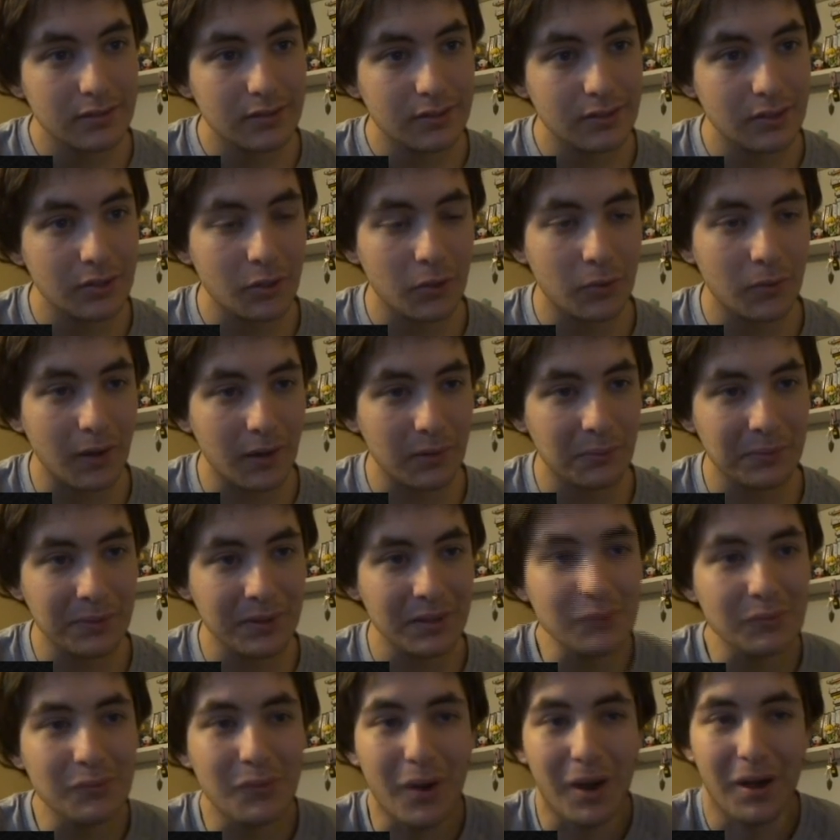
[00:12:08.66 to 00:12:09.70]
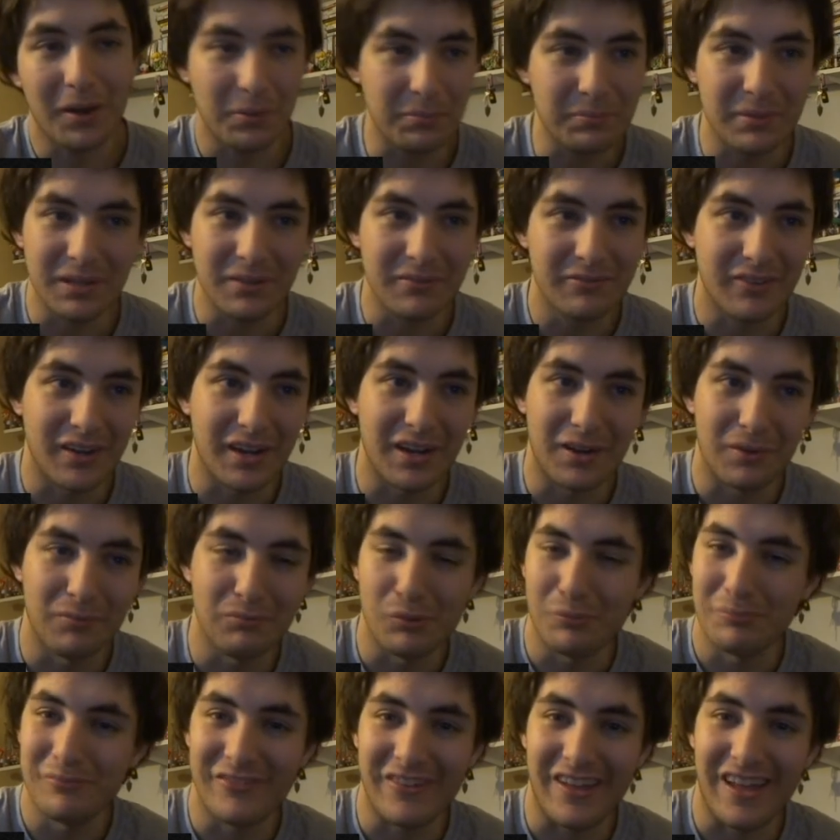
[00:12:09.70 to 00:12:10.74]
You don't want to be a Fire
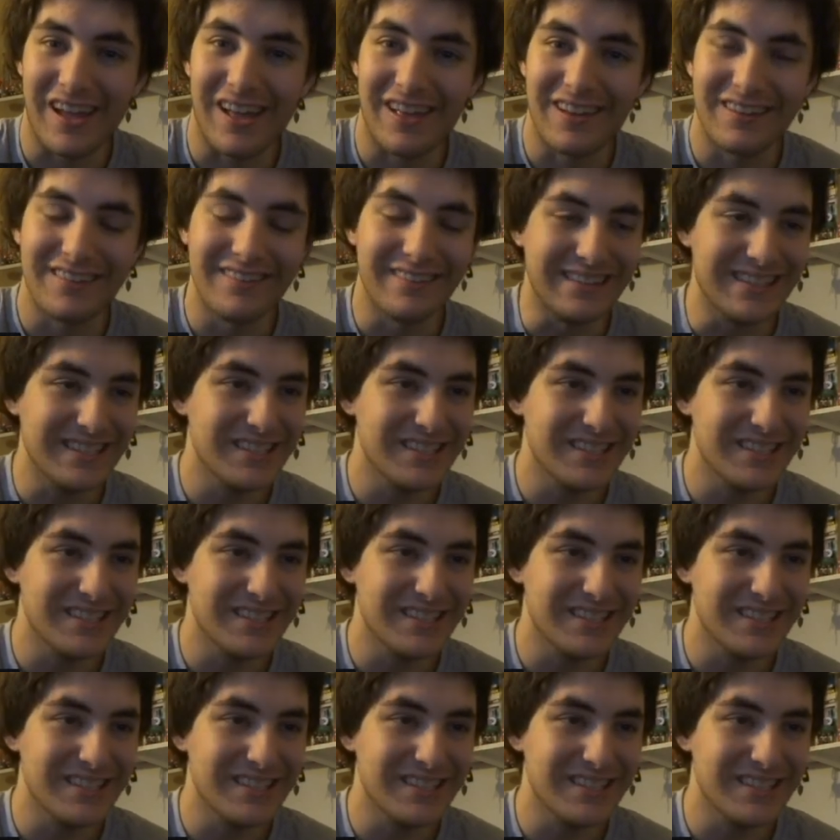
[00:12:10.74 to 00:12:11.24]
Emblem fan.